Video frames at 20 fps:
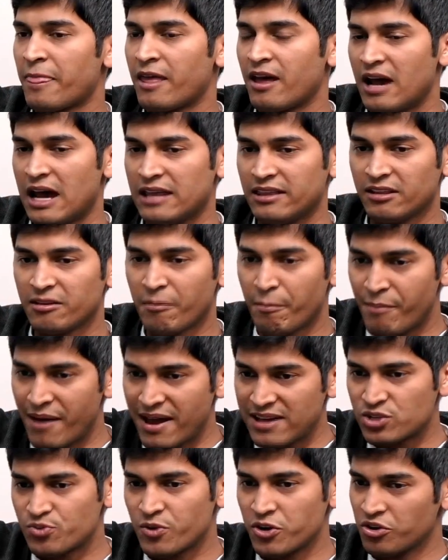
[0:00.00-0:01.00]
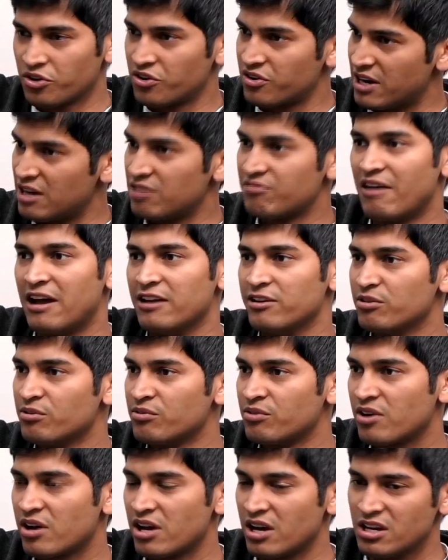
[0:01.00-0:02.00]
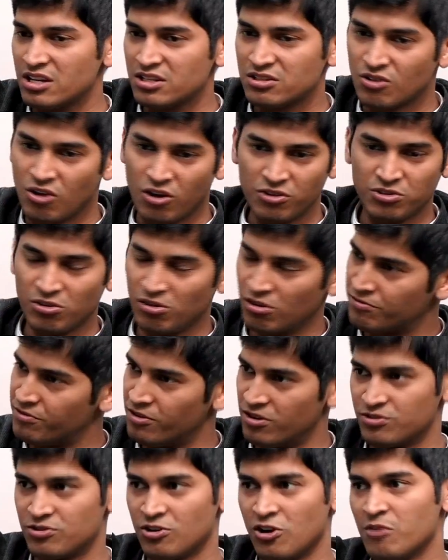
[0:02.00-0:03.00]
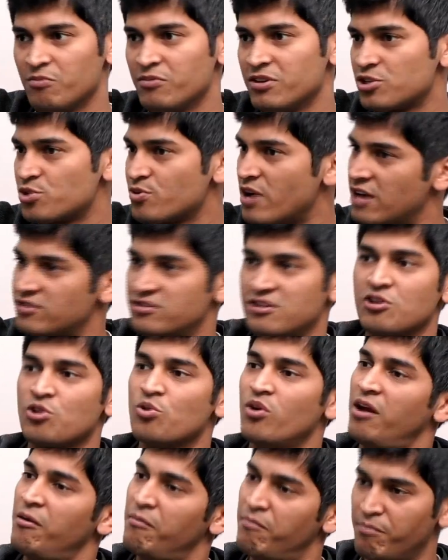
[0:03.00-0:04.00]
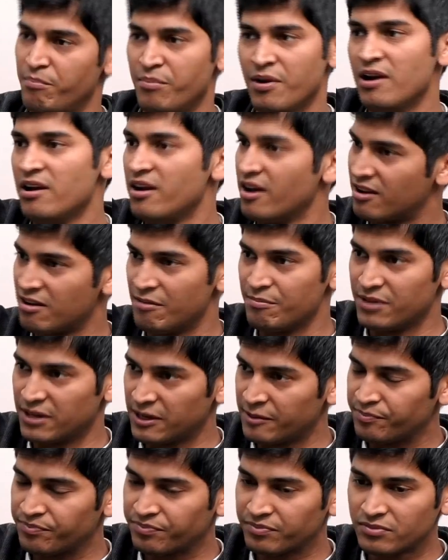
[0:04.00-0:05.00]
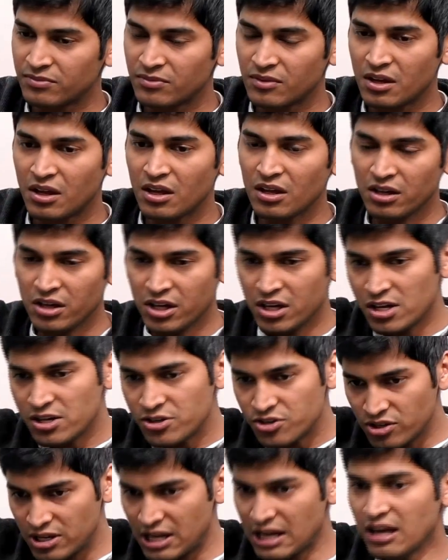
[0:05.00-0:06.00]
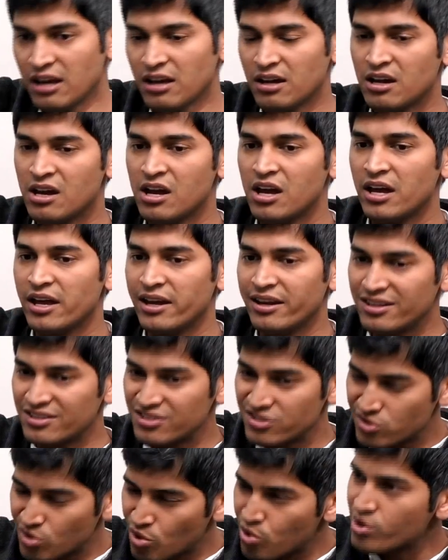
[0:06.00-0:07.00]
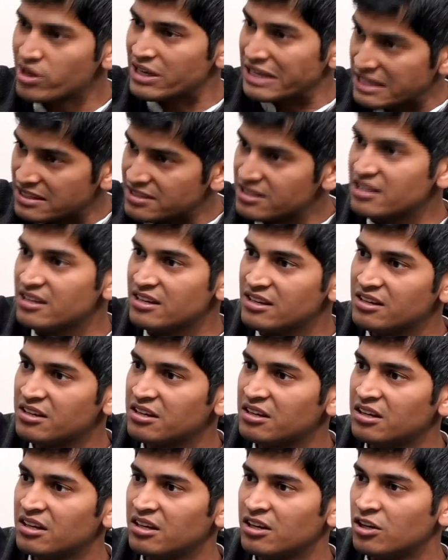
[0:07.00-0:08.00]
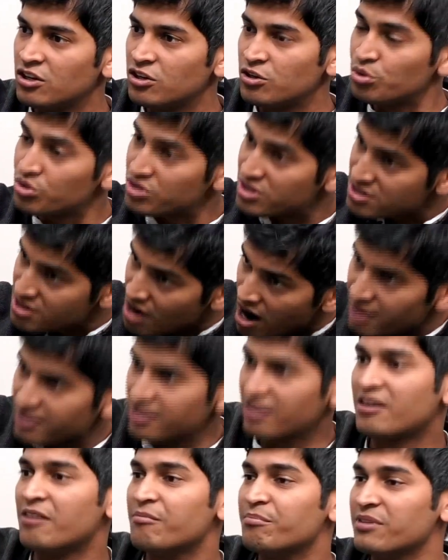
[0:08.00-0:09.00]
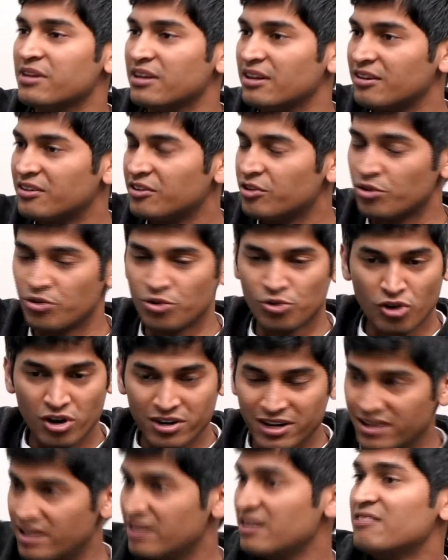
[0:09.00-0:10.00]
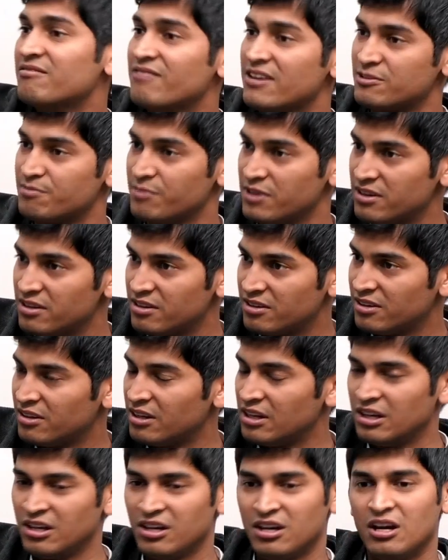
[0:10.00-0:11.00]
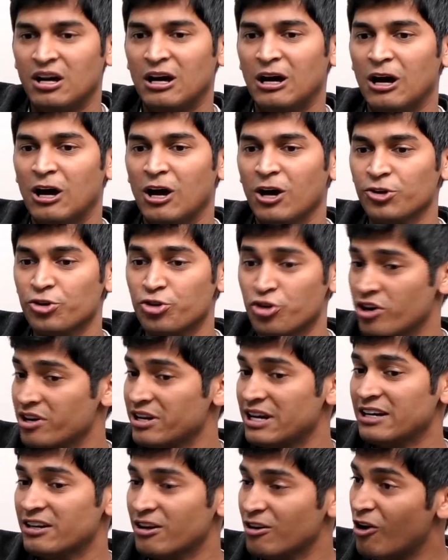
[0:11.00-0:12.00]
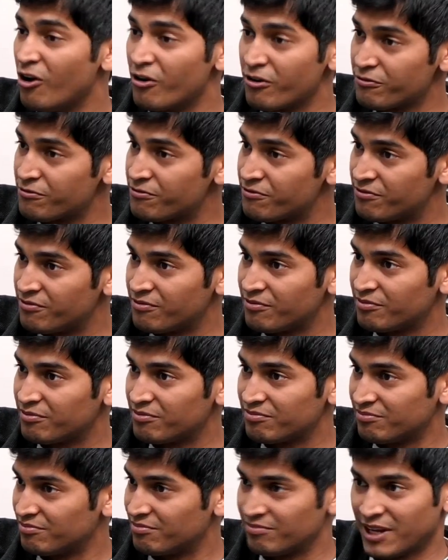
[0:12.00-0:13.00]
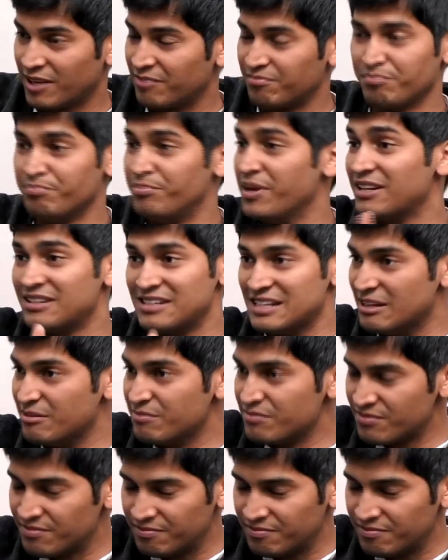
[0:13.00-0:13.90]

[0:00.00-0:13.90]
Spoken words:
I think the best way to create value is not to look for a job, is to actually go and build a company. Today, it is so easy to start a company. You do not need any investment. You do not need a lot of like big teams.